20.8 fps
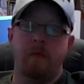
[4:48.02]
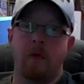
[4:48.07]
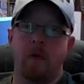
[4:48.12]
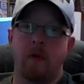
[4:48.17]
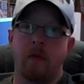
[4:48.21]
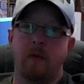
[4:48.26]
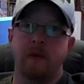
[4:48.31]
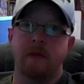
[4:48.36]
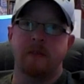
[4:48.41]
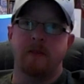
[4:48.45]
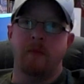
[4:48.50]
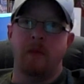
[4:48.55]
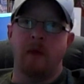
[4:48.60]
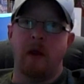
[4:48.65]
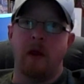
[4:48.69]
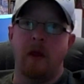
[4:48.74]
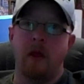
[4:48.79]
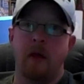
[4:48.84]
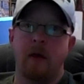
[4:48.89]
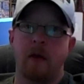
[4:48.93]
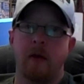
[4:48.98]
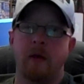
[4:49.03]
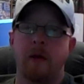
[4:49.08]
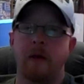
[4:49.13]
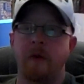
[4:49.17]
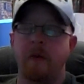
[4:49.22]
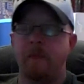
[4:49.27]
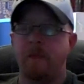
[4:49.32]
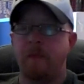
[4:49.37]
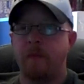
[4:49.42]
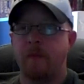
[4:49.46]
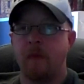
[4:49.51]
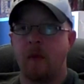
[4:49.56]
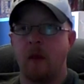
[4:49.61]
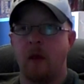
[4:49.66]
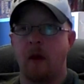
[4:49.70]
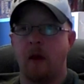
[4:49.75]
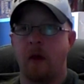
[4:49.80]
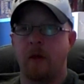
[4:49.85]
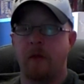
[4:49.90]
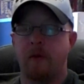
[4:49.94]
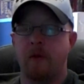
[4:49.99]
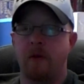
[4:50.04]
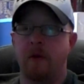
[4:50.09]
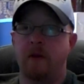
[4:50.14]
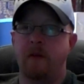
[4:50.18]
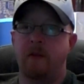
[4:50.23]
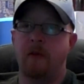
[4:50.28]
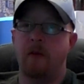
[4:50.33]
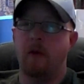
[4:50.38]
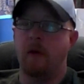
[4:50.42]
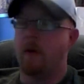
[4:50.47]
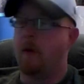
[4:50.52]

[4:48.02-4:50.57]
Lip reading: forward to WrestleMania 32.